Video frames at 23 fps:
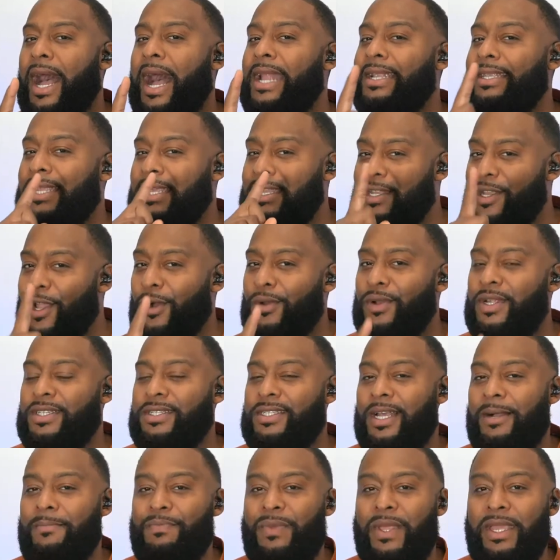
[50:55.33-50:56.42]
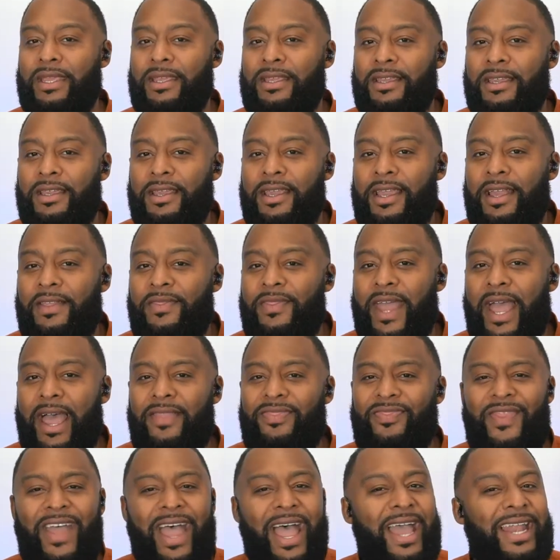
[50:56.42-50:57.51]
I did notice something,
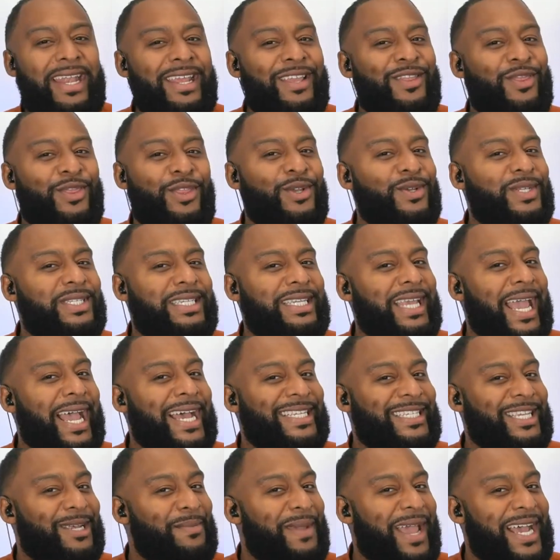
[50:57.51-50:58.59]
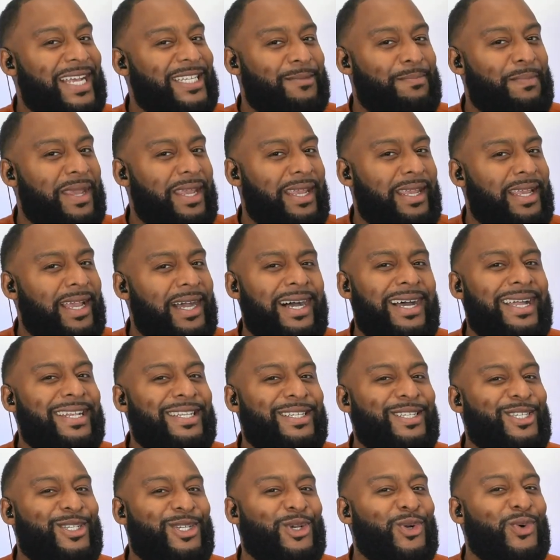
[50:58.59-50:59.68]
that enthusiasm has
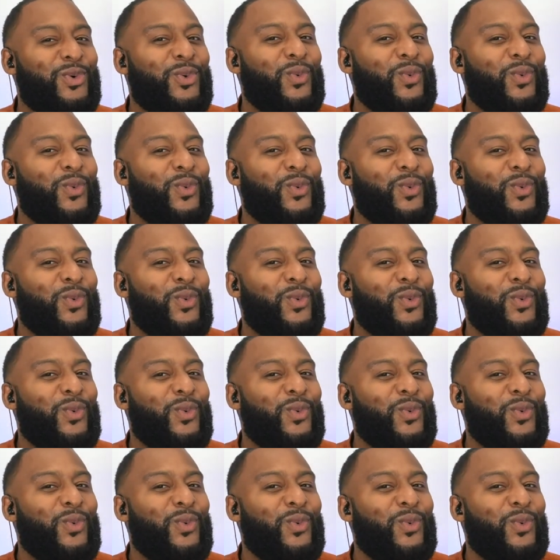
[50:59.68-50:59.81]
begun to